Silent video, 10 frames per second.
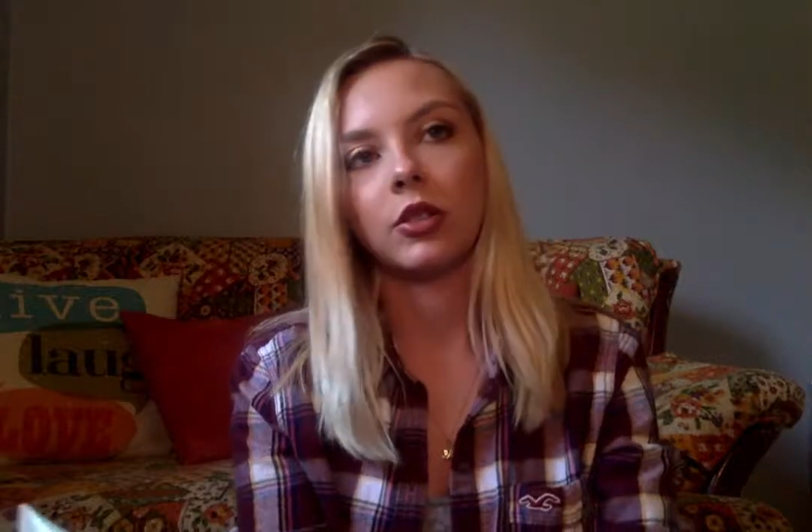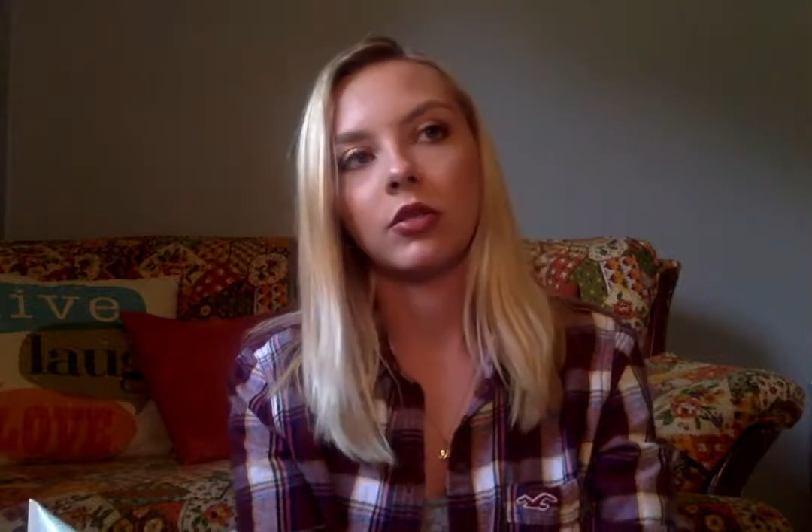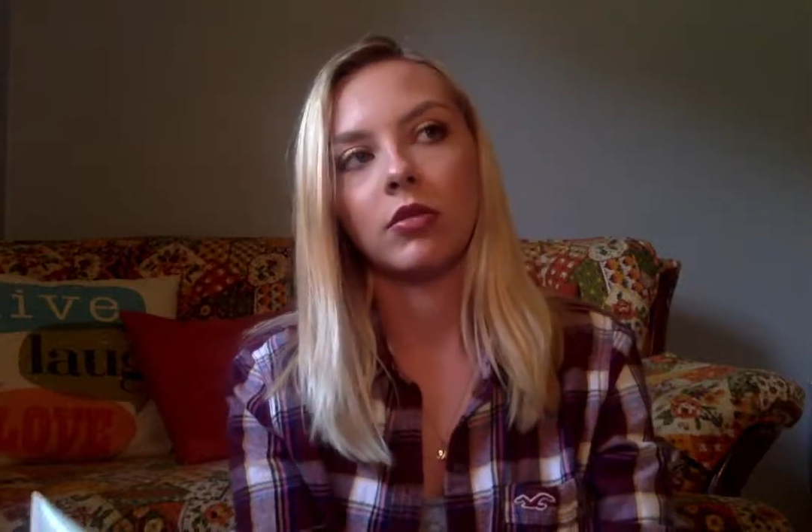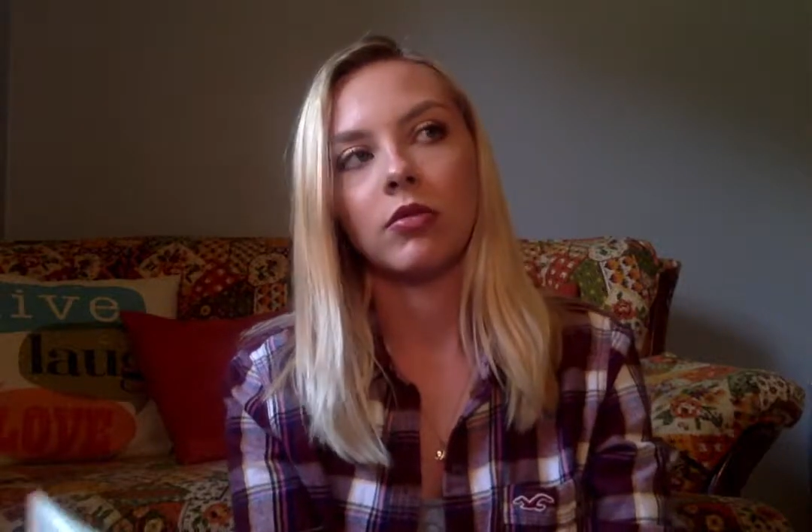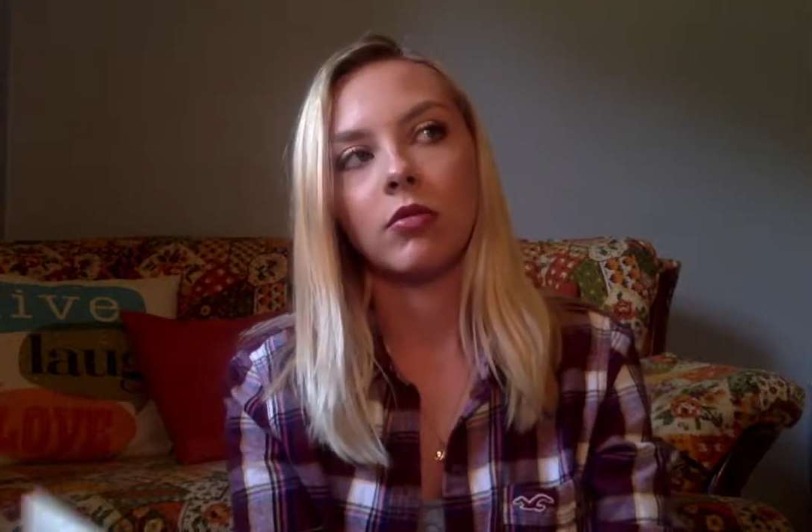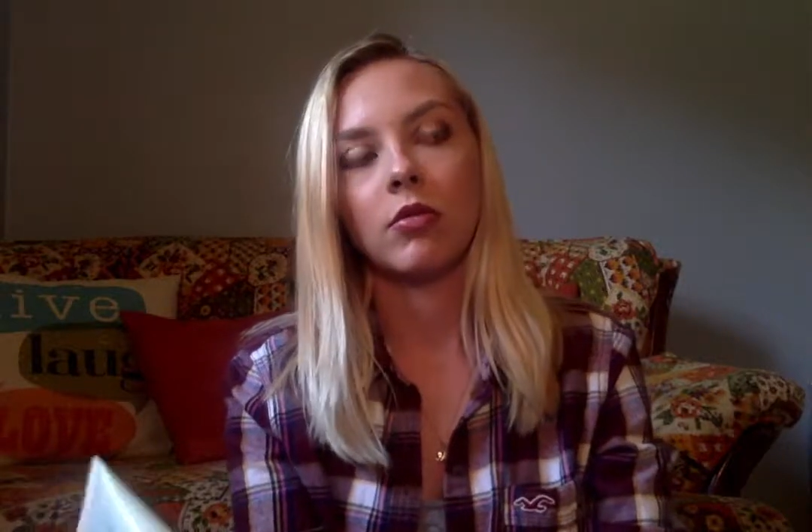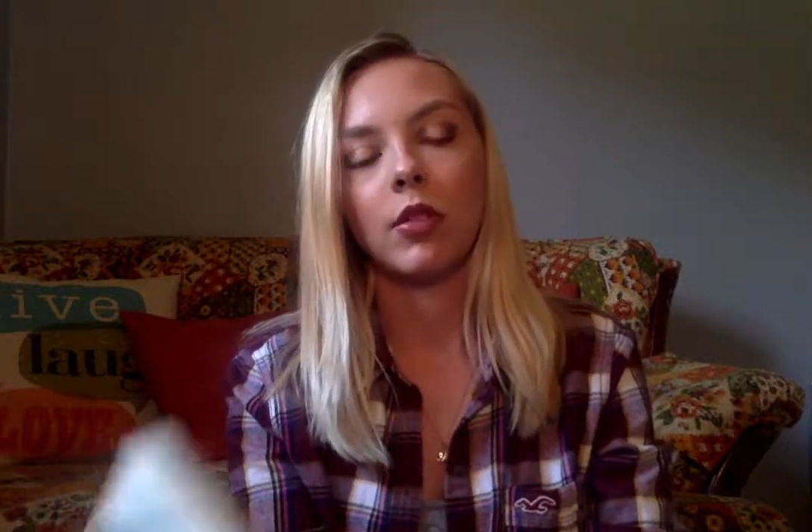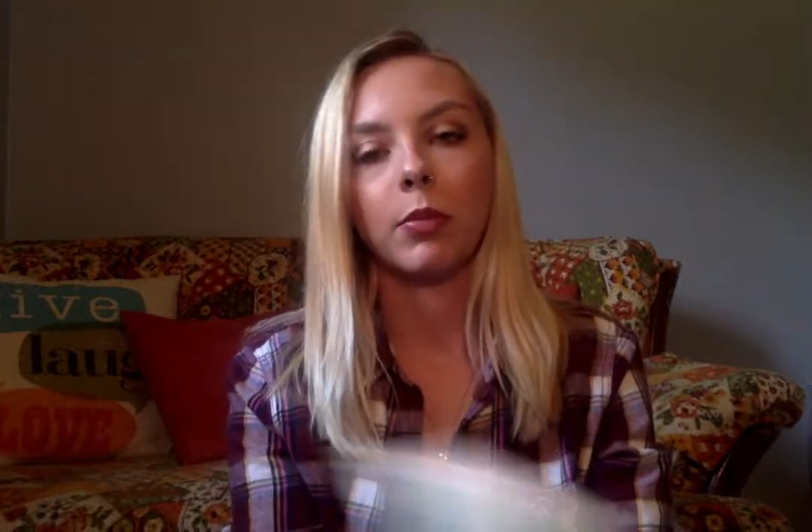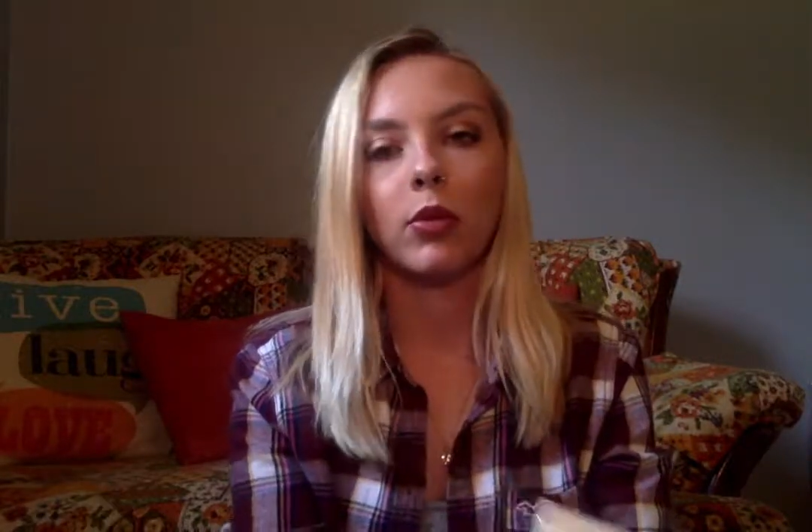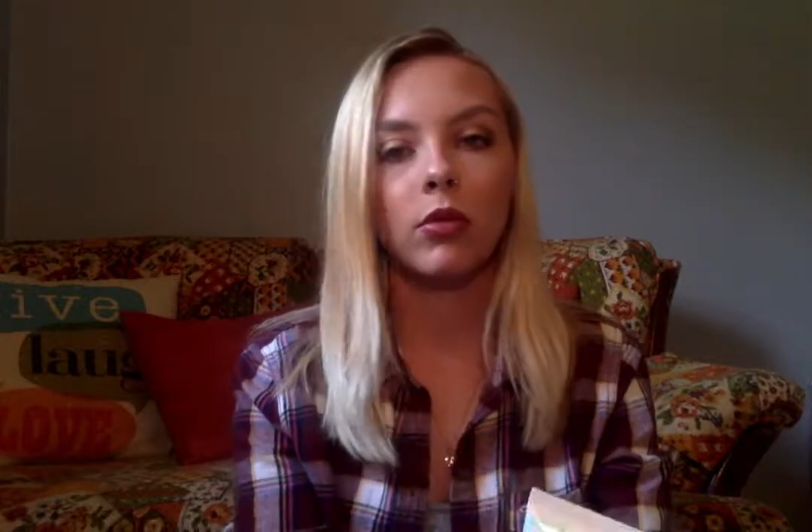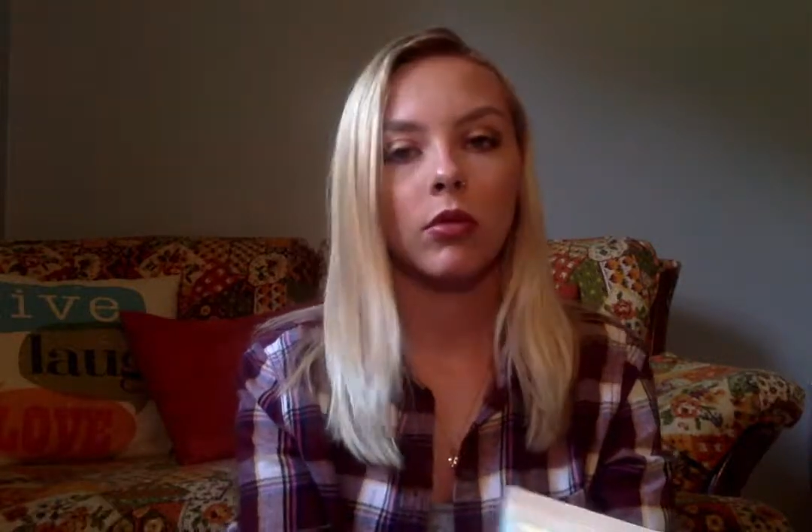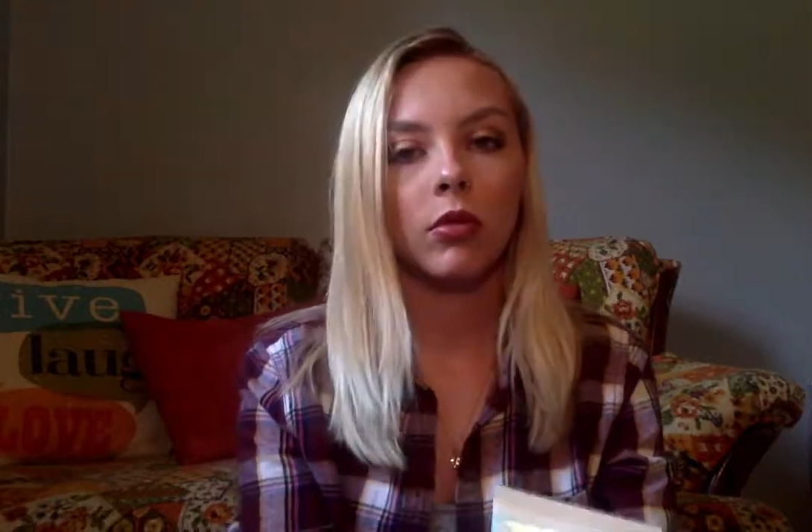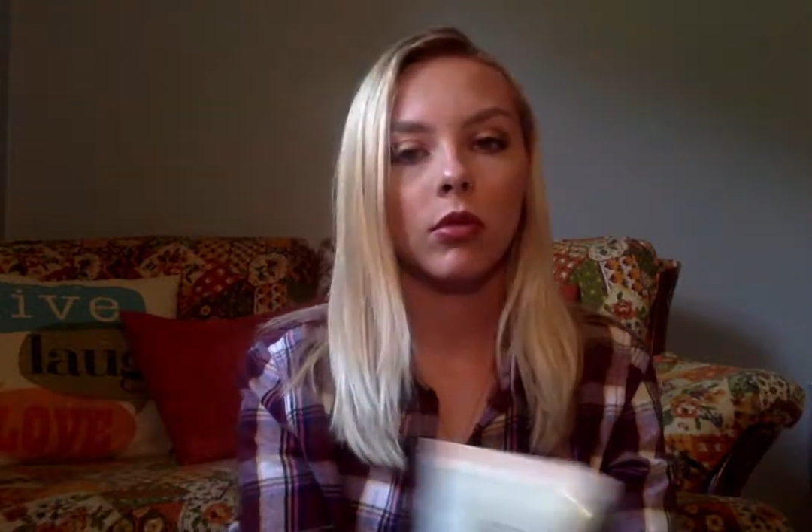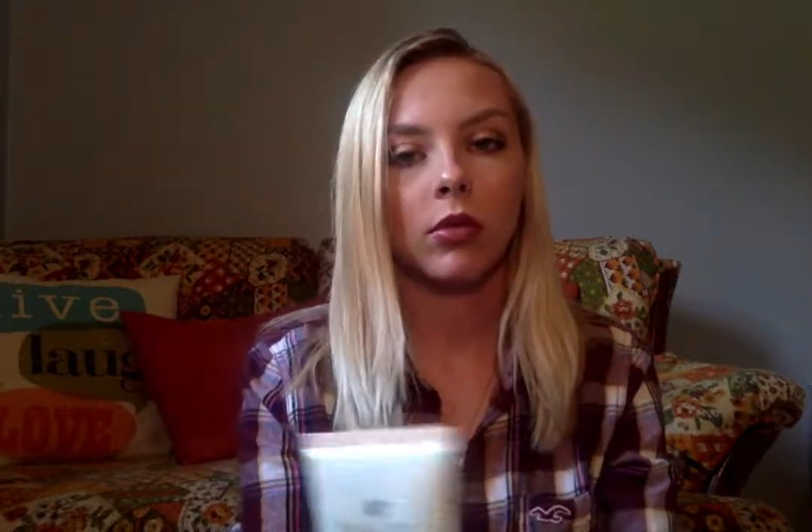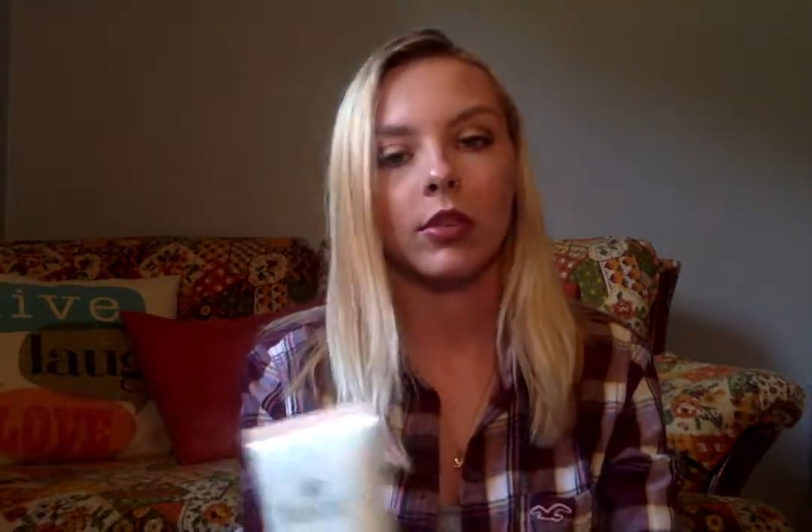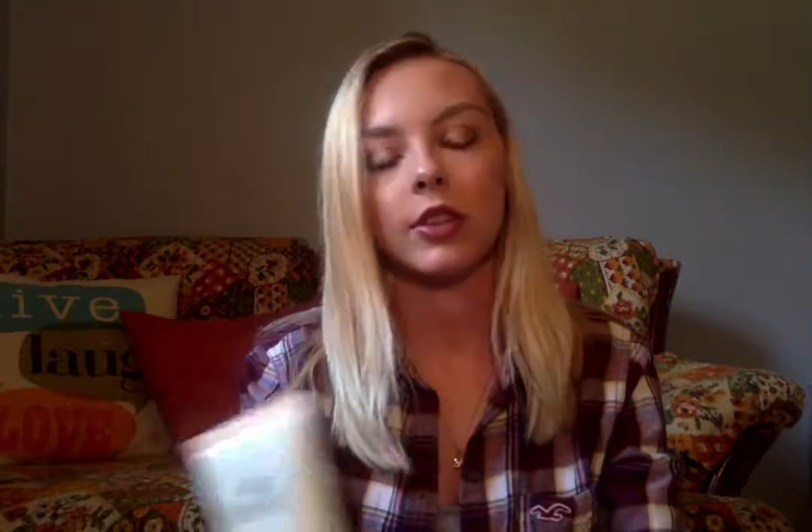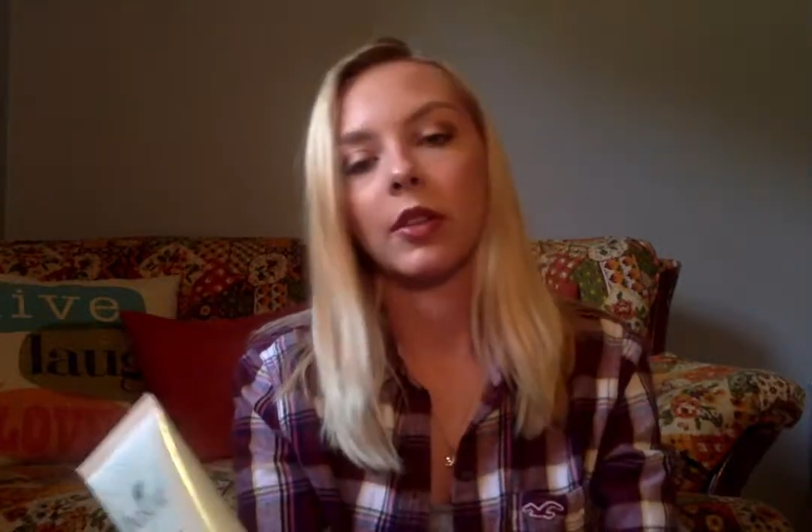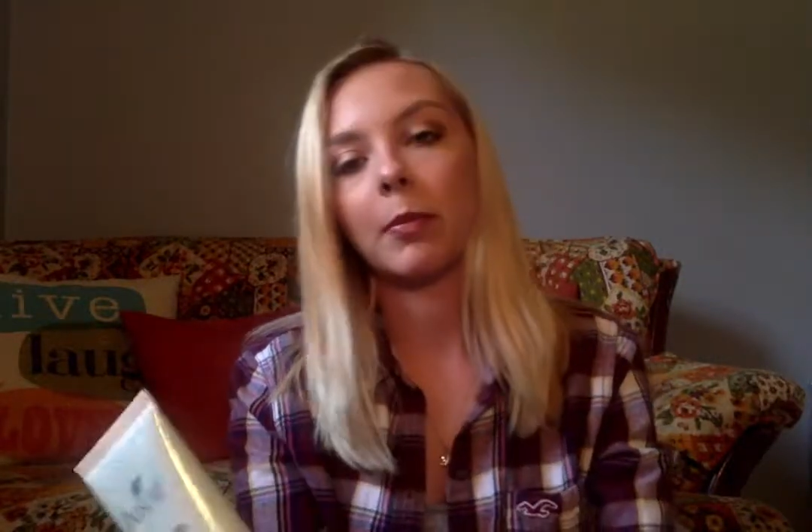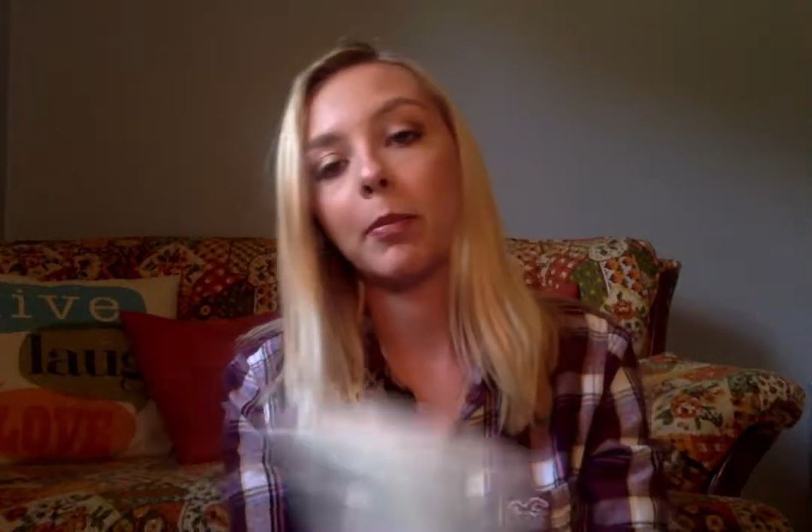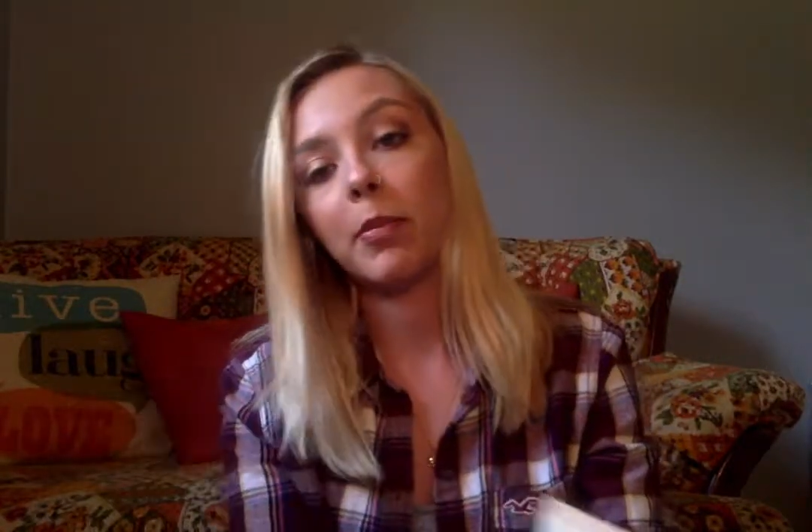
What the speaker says: to the pool or to the